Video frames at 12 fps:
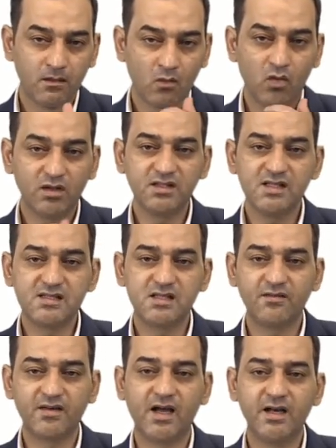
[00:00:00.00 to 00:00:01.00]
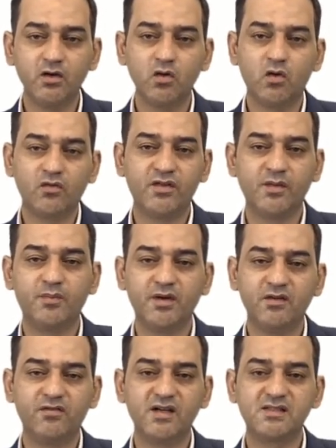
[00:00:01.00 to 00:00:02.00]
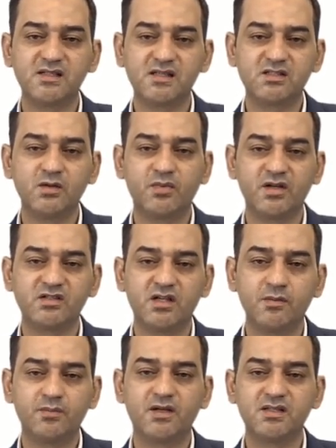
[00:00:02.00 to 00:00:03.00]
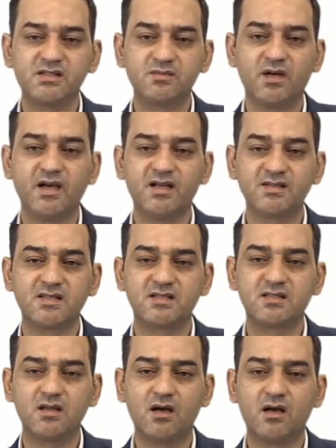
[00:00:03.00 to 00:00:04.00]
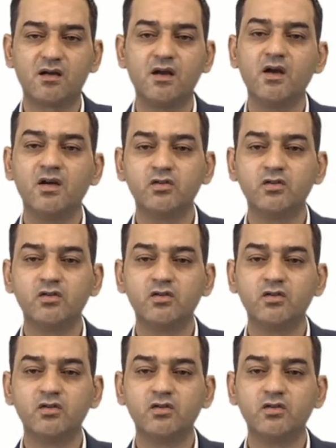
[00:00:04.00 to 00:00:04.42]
What is the value of the prefix expression plus minus star